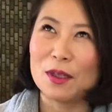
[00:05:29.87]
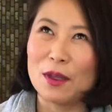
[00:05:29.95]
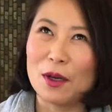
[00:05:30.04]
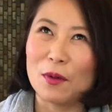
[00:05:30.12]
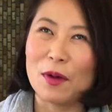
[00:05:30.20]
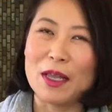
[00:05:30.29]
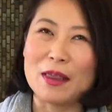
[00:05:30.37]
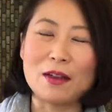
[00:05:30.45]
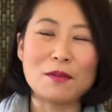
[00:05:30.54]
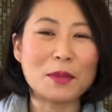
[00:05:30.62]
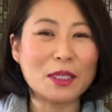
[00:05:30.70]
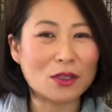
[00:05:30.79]
Though I
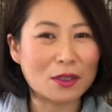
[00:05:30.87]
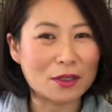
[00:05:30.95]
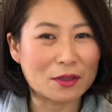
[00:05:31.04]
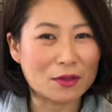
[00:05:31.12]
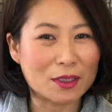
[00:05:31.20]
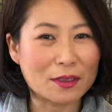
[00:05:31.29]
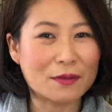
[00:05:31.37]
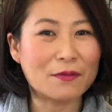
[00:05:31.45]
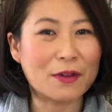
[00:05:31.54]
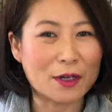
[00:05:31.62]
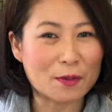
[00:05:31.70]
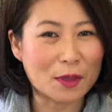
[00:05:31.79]
love my children
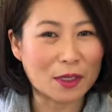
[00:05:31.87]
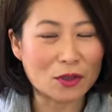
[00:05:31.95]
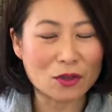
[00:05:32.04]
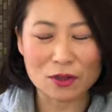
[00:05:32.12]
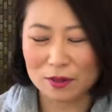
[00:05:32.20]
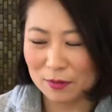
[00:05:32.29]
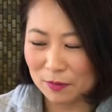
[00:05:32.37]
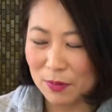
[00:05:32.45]
very much,